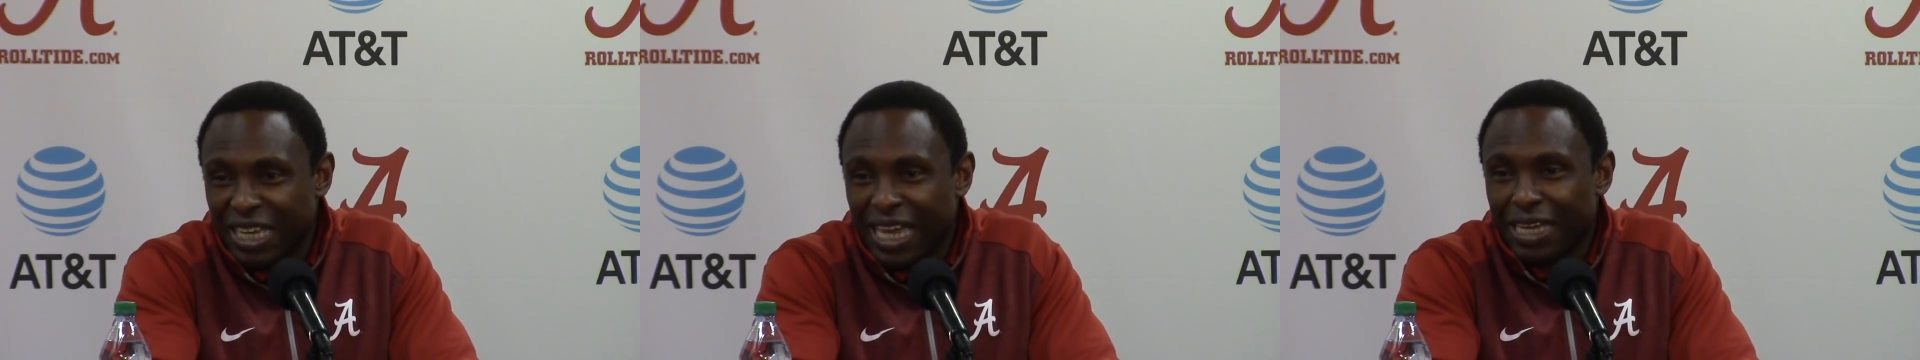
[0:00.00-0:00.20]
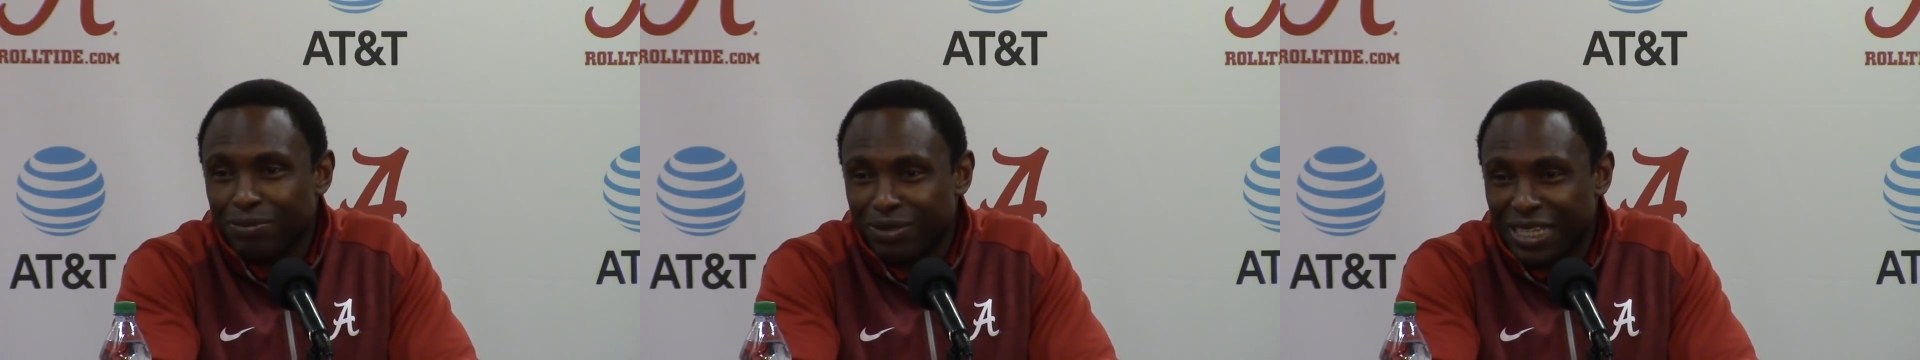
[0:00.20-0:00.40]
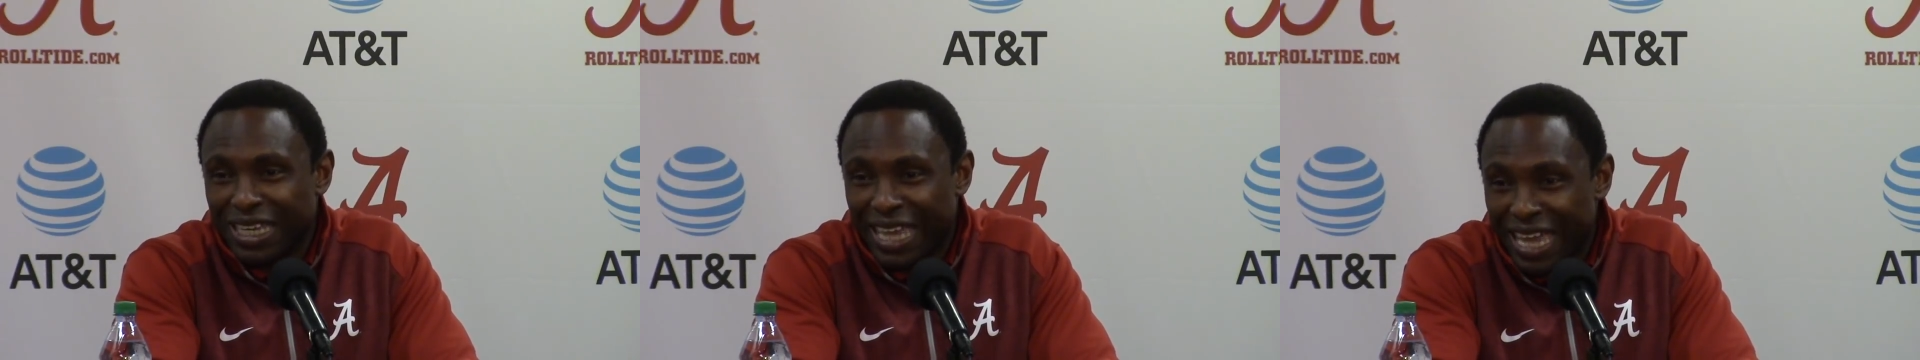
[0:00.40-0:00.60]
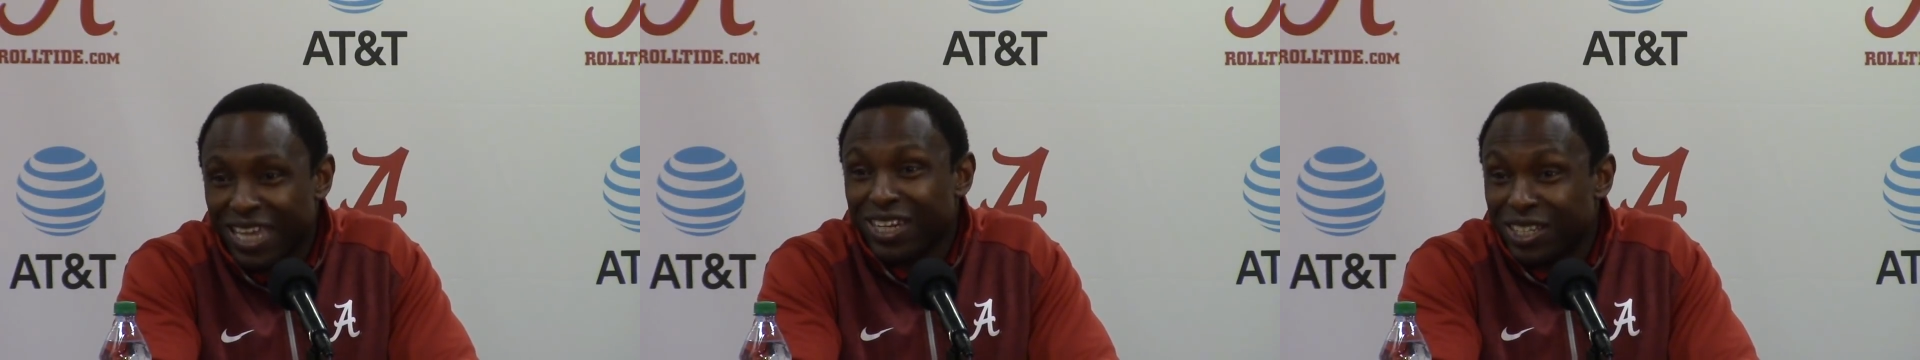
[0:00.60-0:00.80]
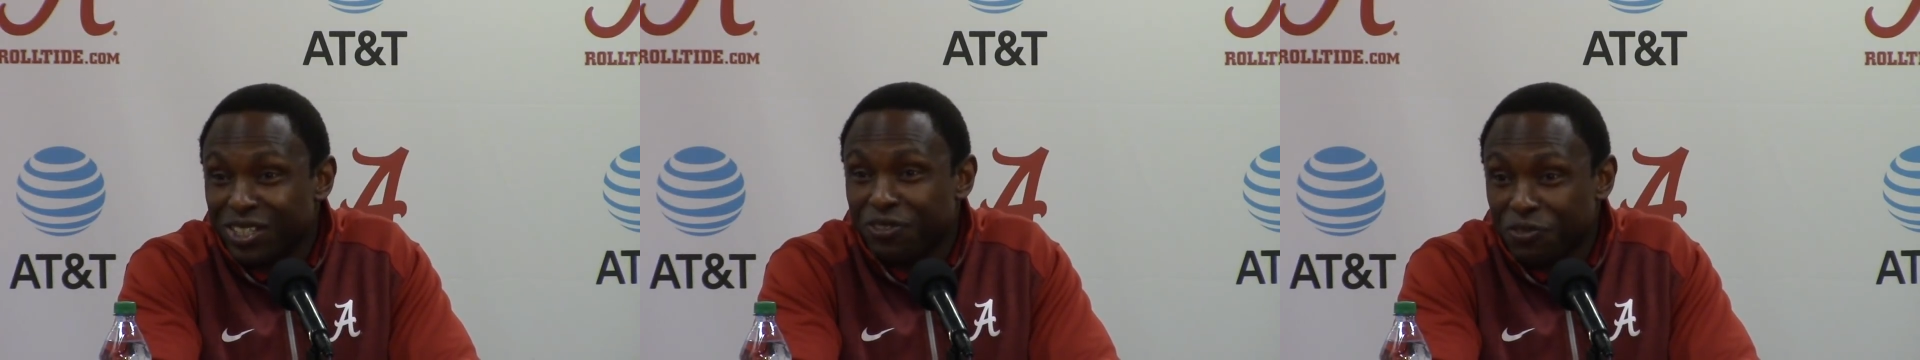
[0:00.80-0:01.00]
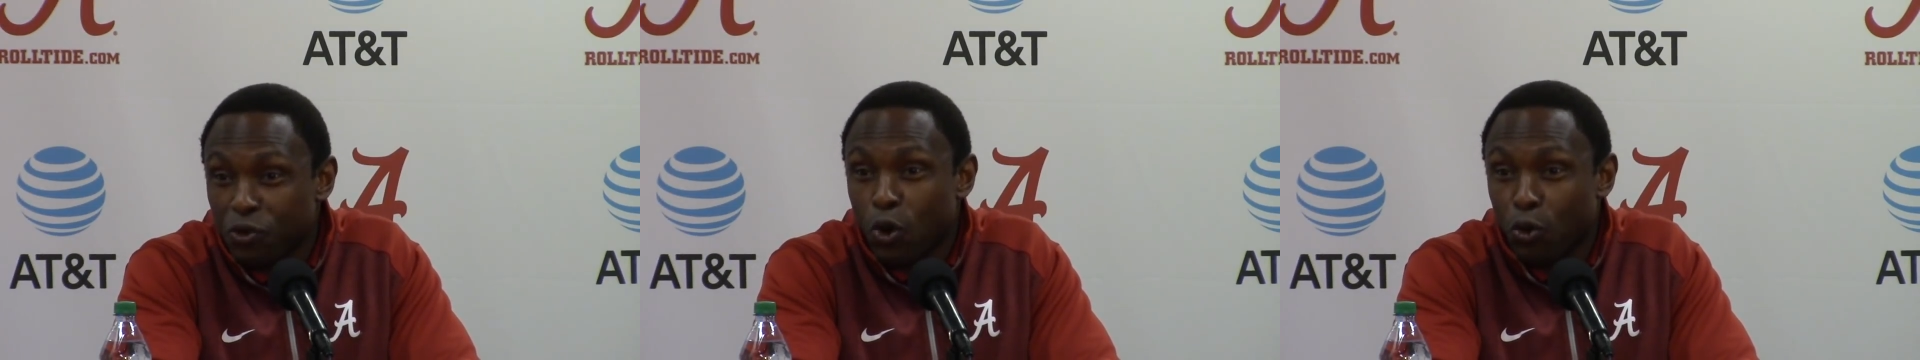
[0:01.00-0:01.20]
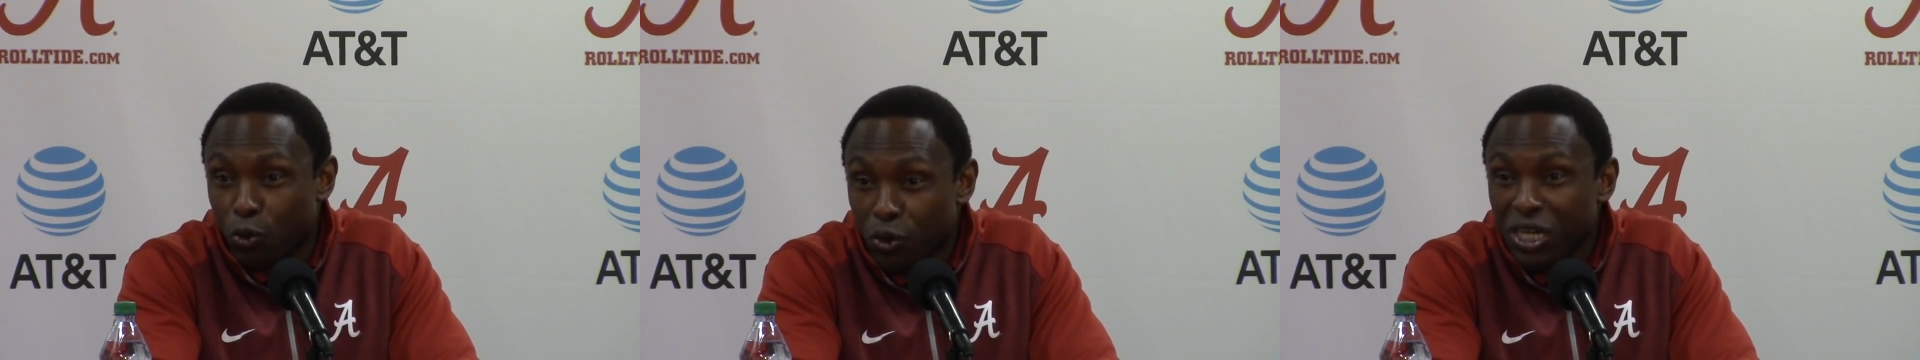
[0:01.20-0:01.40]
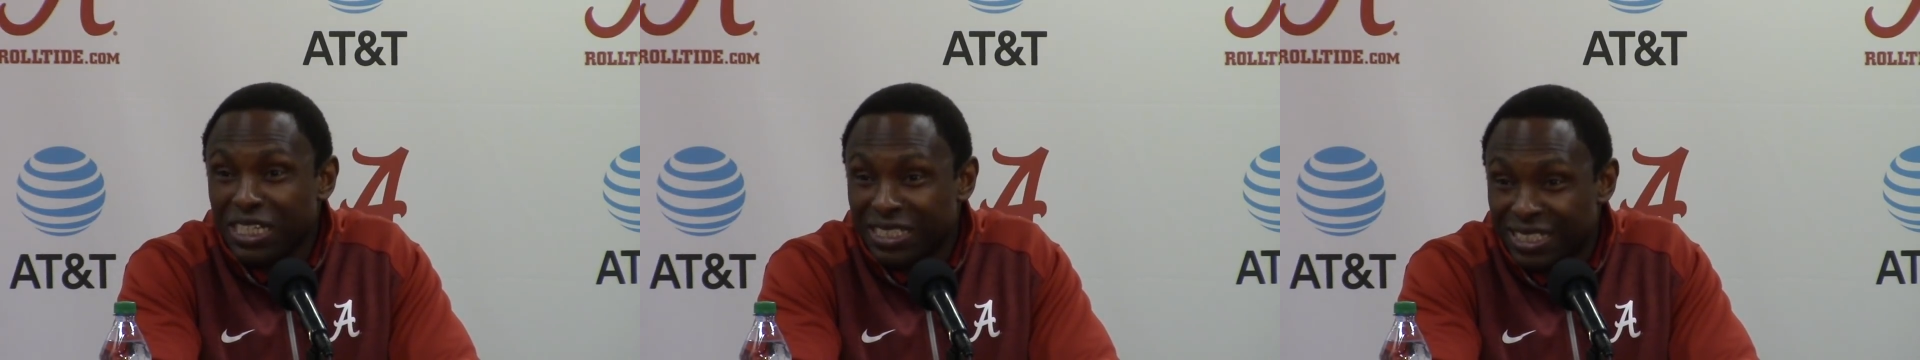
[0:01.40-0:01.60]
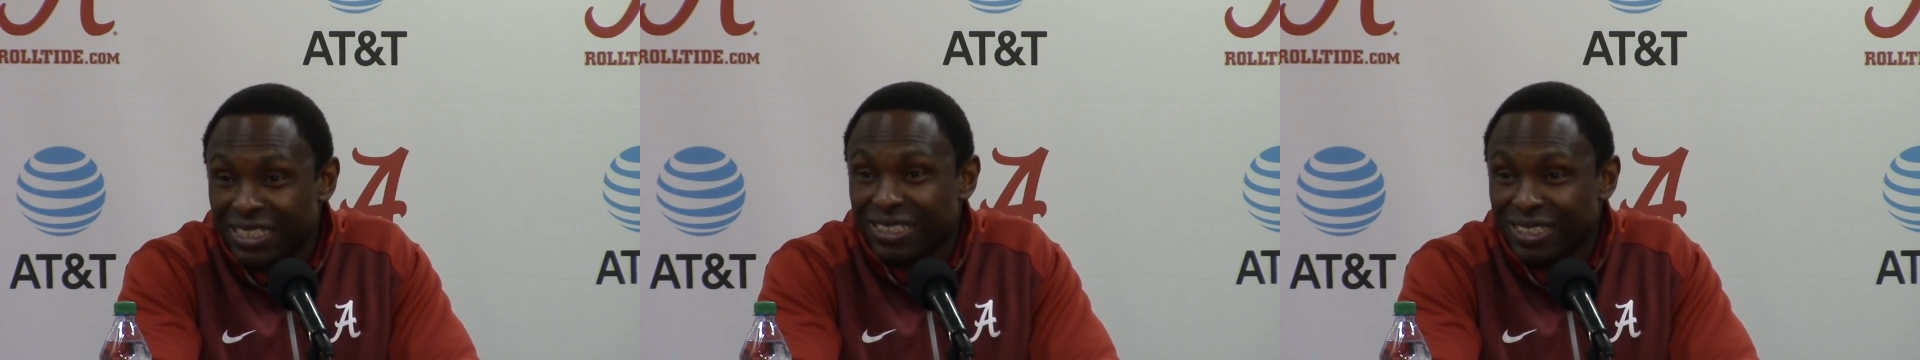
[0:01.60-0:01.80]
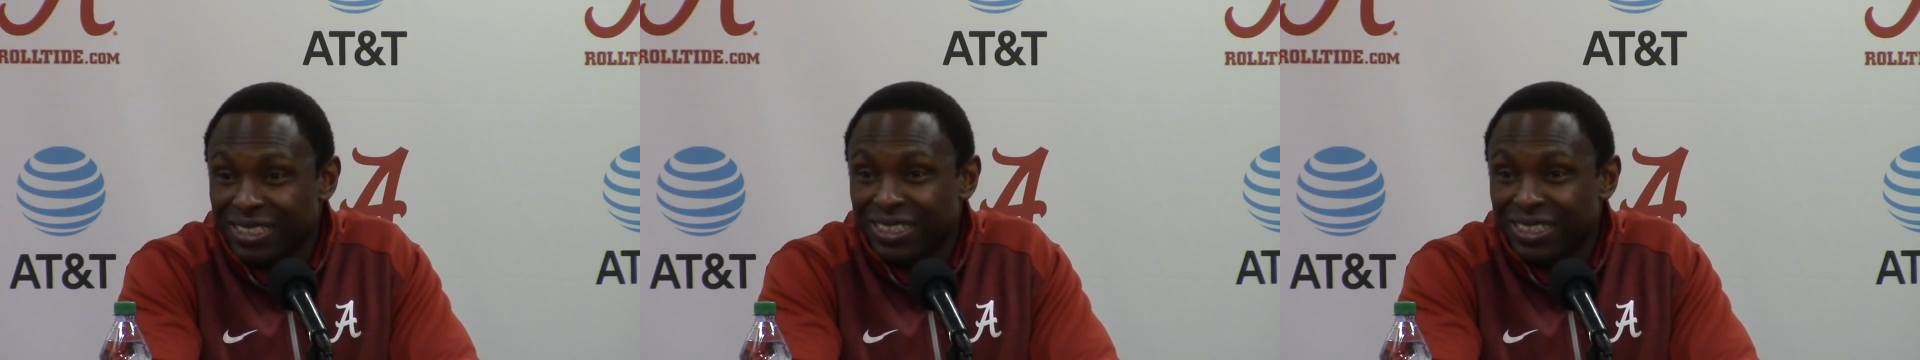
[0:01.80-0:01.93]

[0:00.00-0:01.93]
games in Canada for a reason.